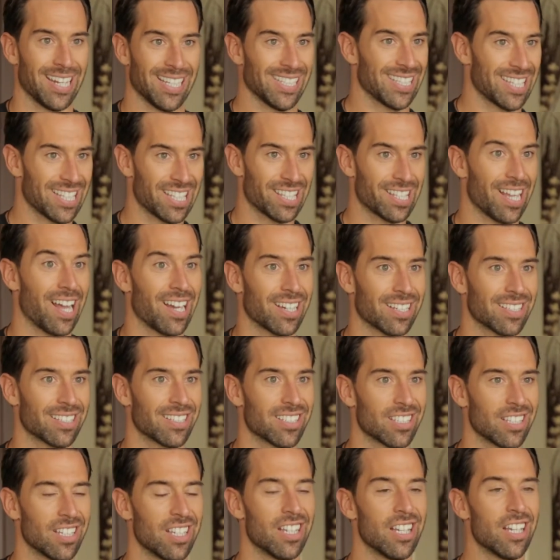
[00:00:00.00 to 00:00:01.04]
It
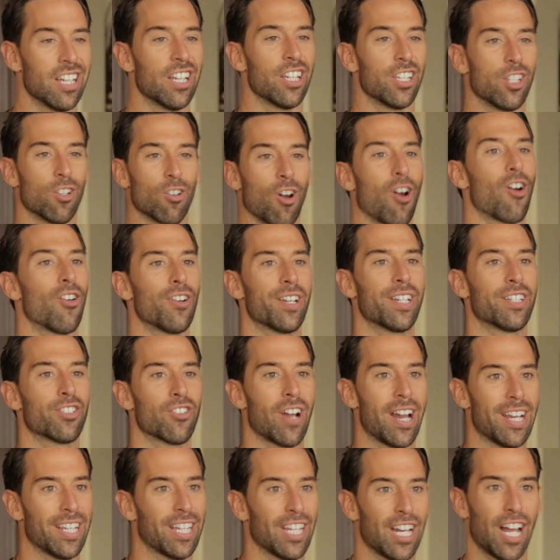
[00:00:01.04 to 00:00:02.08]
sucks. You're already
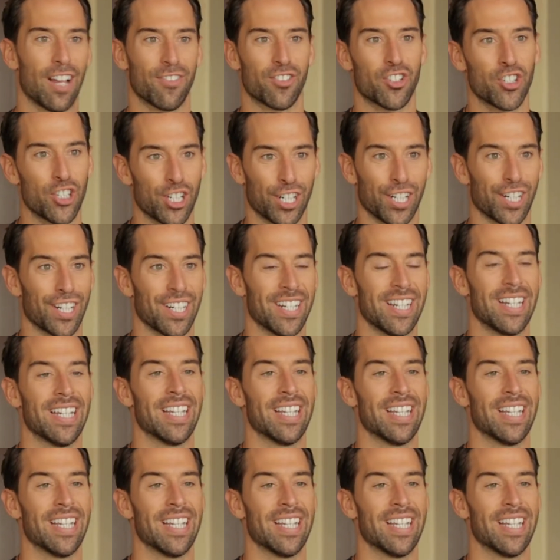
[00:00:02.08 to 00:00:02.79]
trying to get off sugar